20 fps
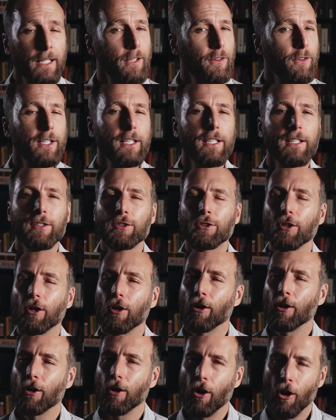These
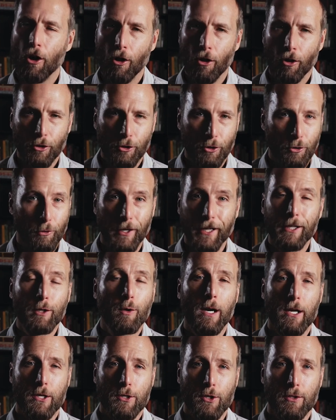are all great
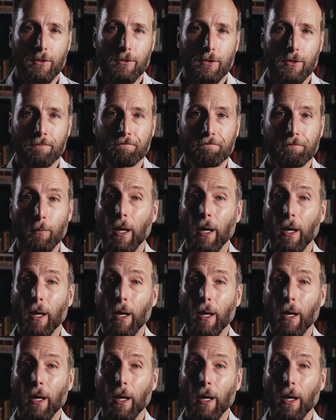questions.